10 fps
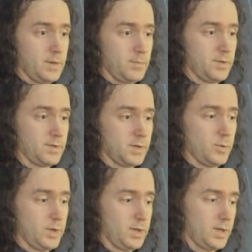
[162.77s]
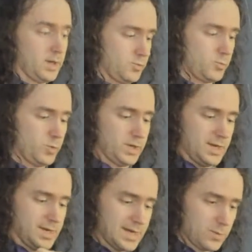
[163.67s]
Because that way, I'm
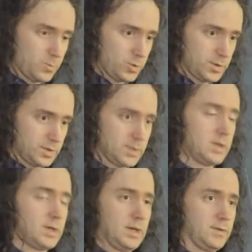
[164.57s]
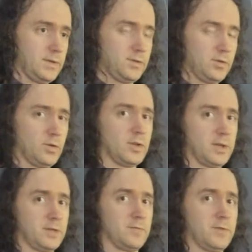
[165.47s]
working downwards, and things are not
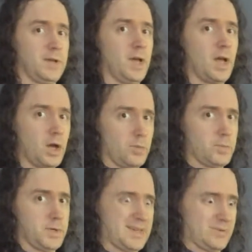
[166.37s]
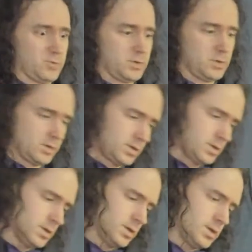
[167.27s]
likely to fly up and out.
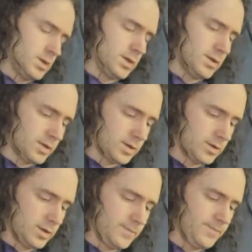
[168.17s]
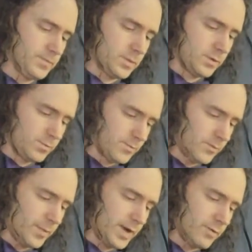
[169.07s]
Secondly,
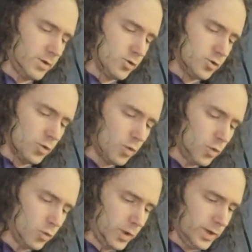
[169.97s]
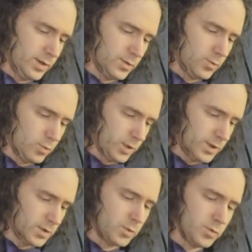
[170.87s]
preparing, you should always
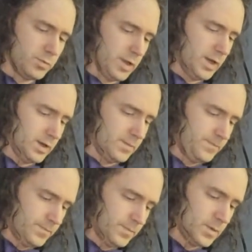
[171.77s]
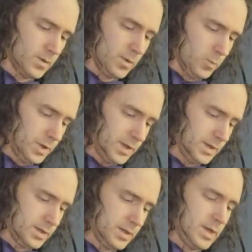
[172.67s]
hold the blade in one
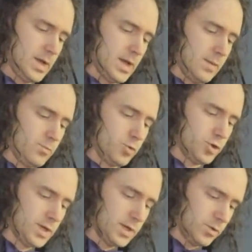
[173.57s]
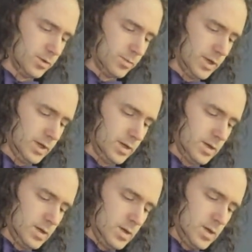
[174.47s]
hand and push down on the blade
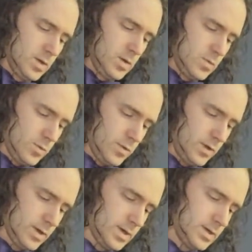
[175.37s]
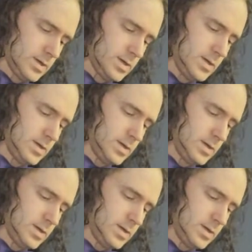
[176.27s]
with the other hand,